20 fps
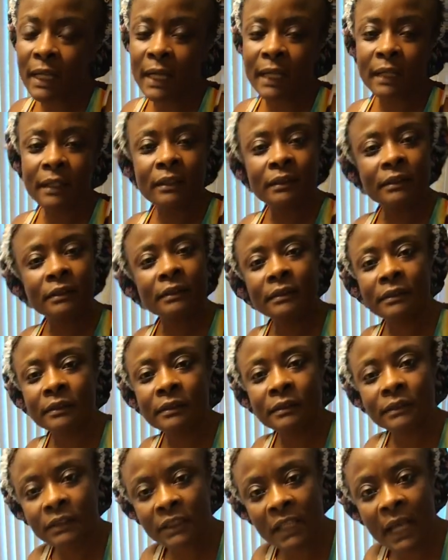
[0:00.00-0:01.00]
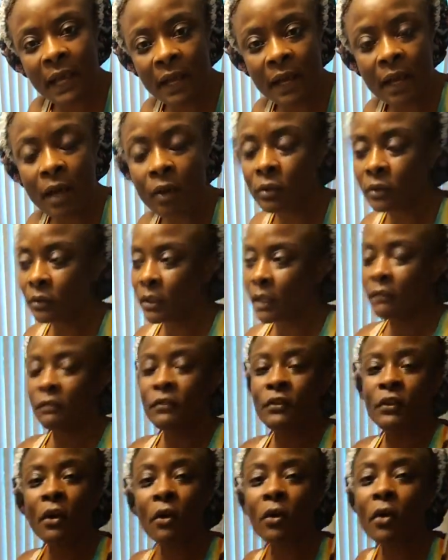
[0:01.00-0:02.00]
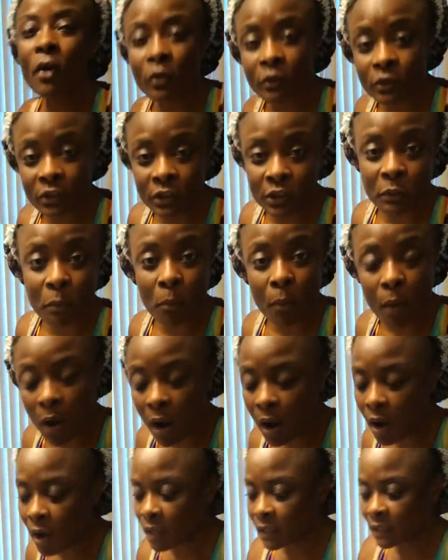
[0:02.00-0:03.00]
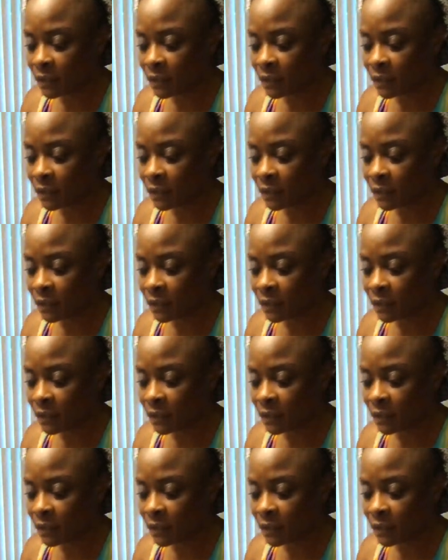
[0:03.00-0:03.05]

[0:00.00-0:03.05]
Like Child, if you don't go to the mall,